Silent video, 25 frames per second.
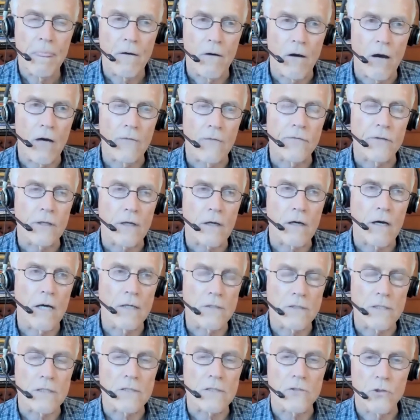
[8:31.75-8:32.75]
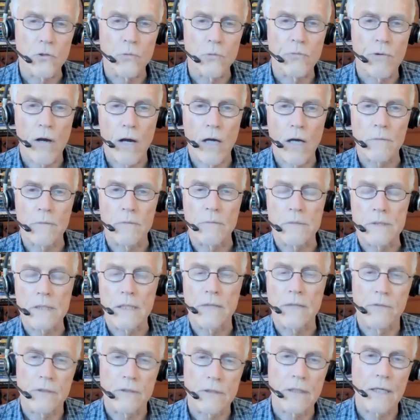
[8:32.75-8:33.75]
often causes new problems
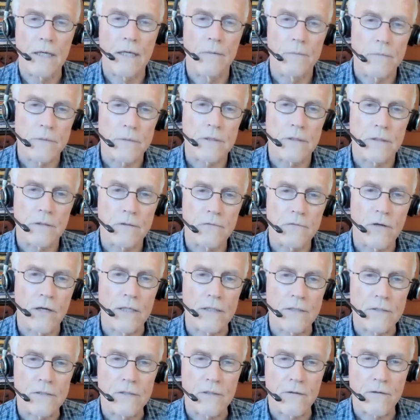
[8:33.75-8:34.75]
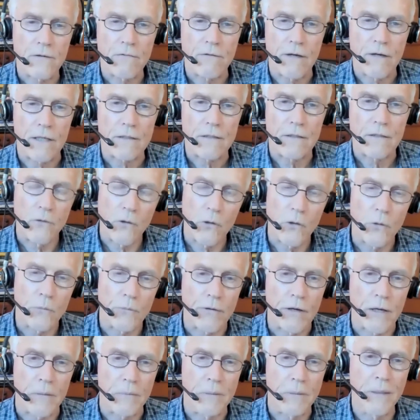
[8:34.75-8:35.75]
every time it tries to correct an old
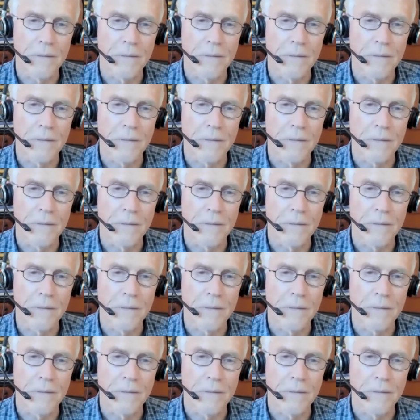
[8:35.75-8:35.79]
problem.